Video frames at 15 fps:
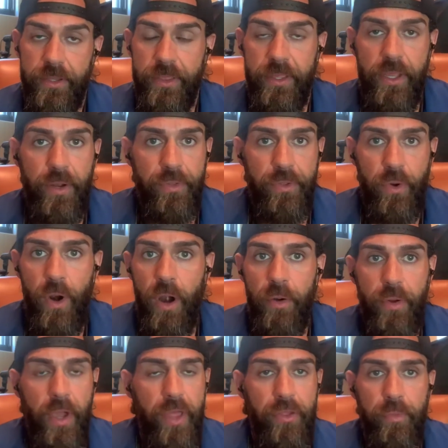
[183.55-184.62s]
There
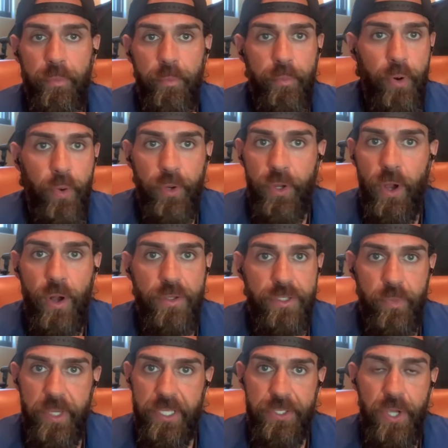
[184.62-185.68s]
are other protocols that
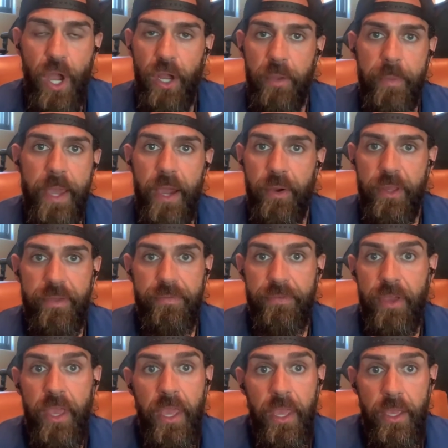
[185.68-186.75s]
we can talk about
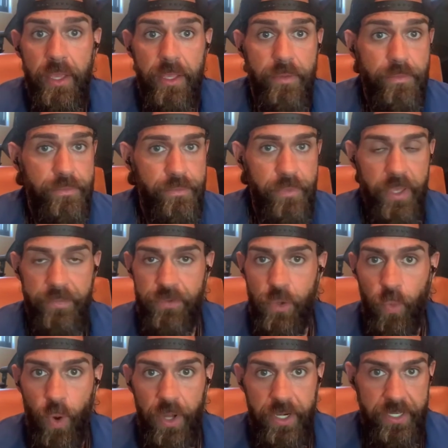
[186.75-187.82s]
if
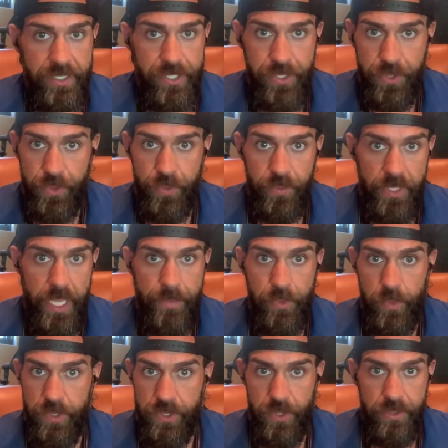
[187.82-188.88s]
you wanted to keep the
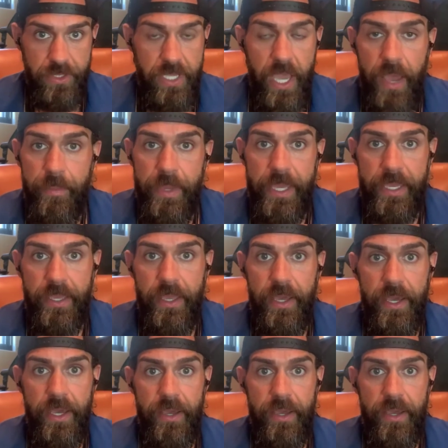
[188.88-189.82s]
results coming,